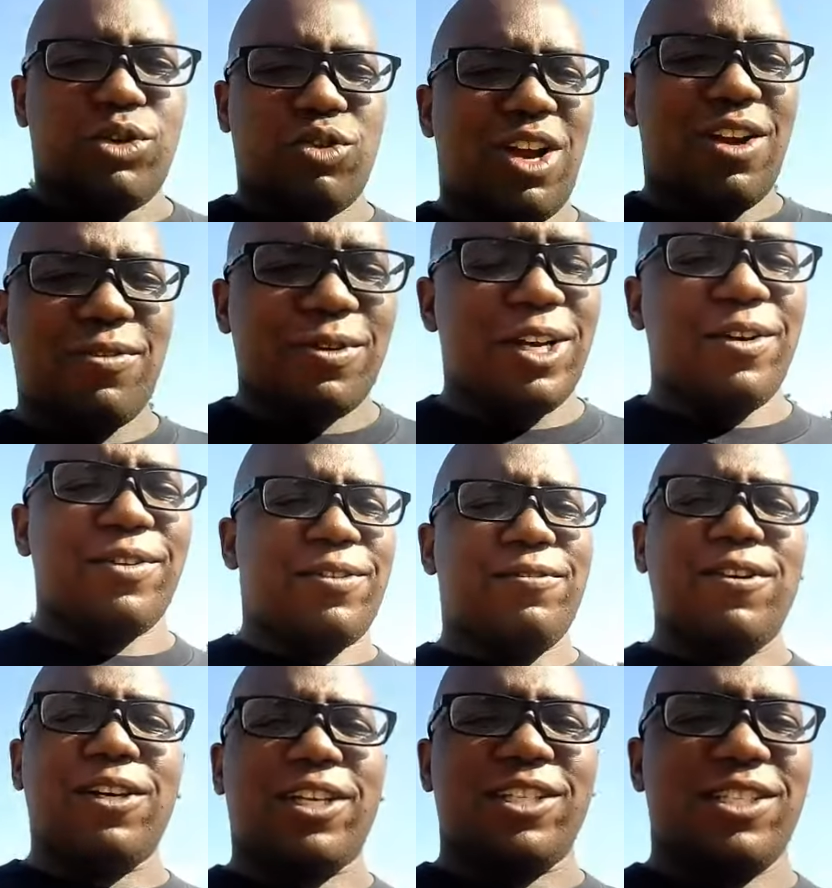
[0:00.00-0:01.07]
Dudrov,
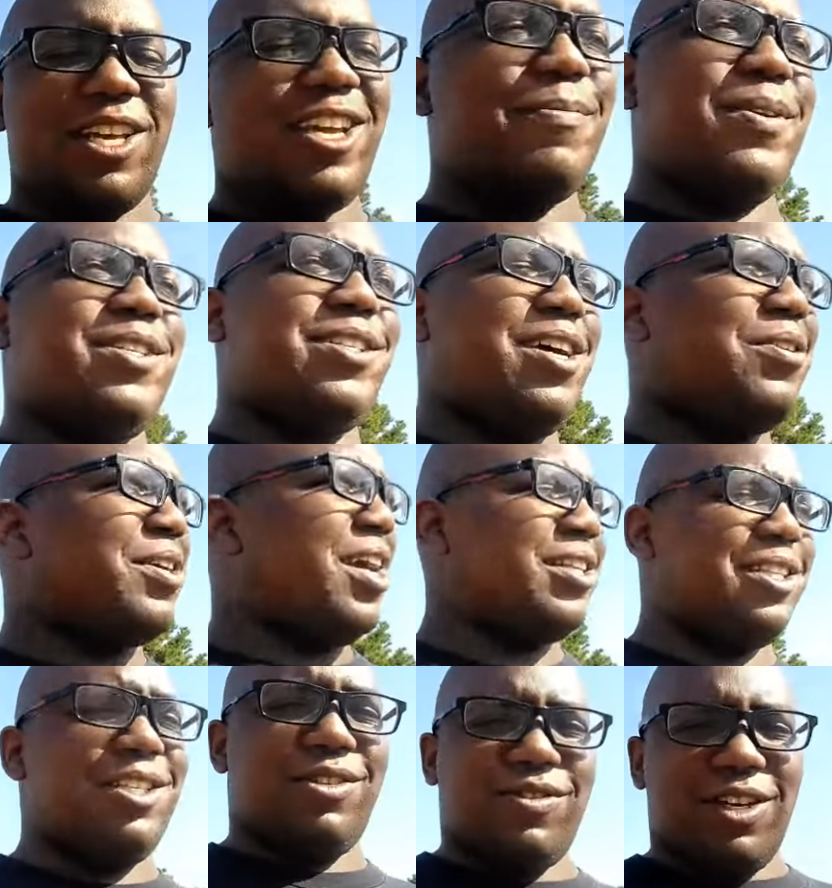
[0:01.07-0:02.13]
whatever the fuck his name is.
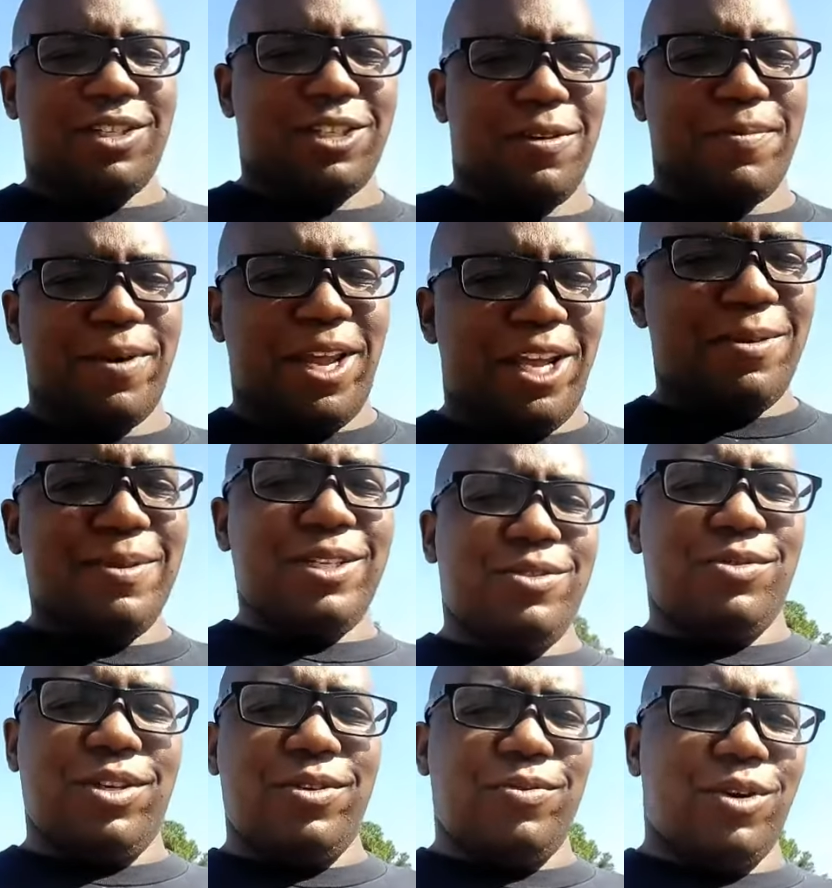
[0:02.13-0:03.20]
Y'all got these fucked up
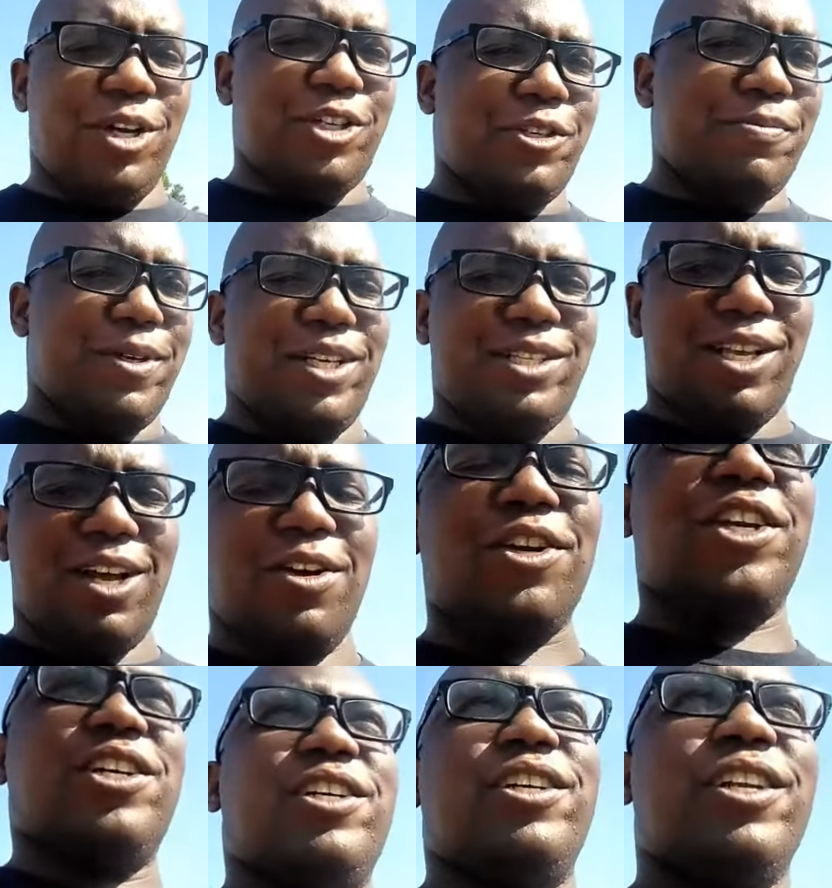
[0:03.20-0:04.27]
names in Russian, but
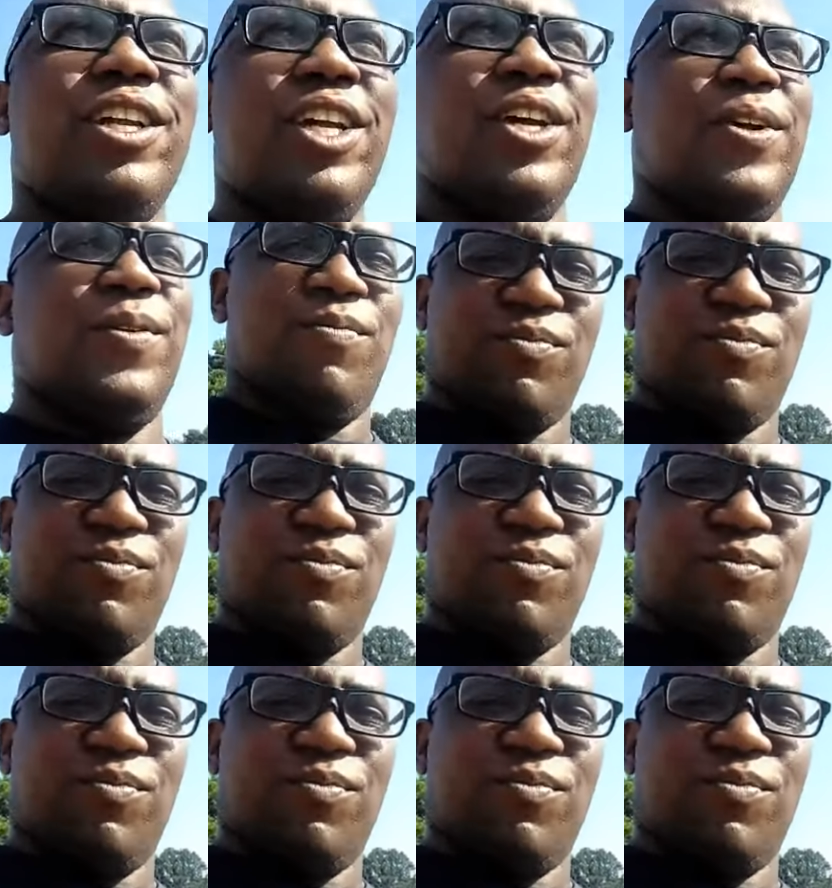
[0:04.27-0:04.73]
it's all good.